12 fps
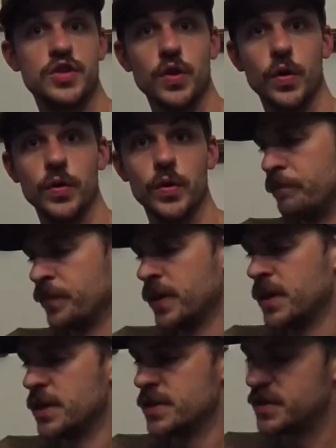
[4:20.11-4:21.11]
shoulder.
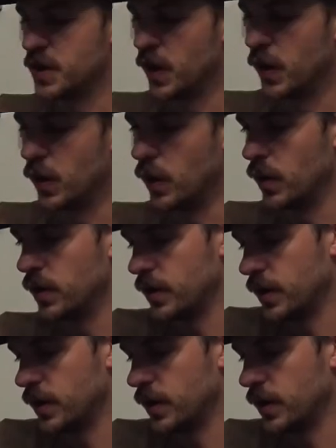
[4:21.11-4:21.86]
So